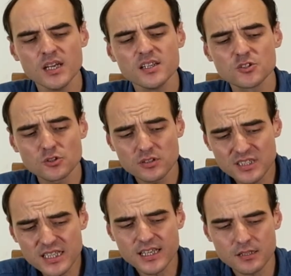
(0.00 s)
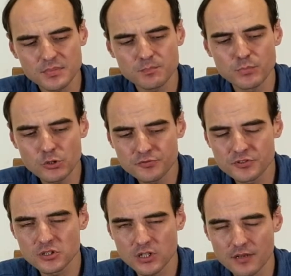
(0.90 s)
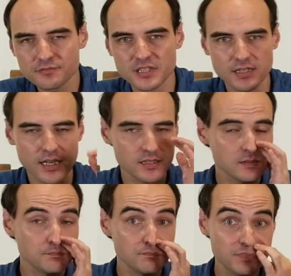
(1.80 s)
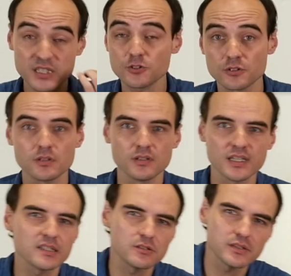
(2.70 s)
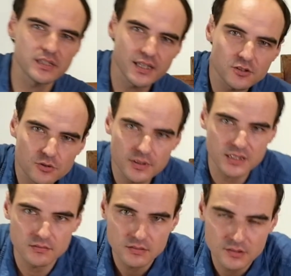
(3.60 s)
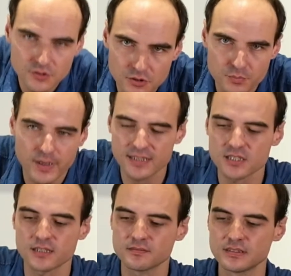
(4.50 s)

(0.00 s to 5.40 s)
So the tea can be both soft and bitter, actually. That's quite surprising.